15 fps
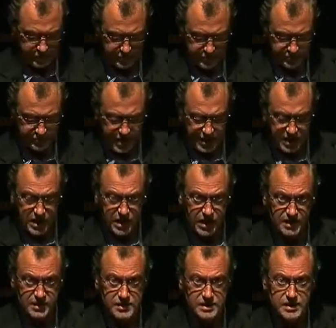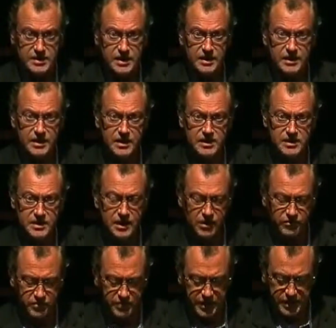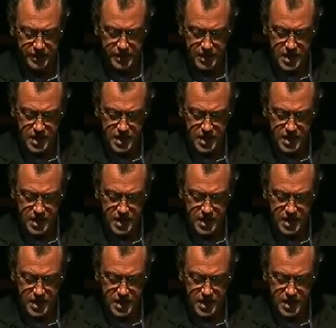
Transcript: fighting against the Sandinista government.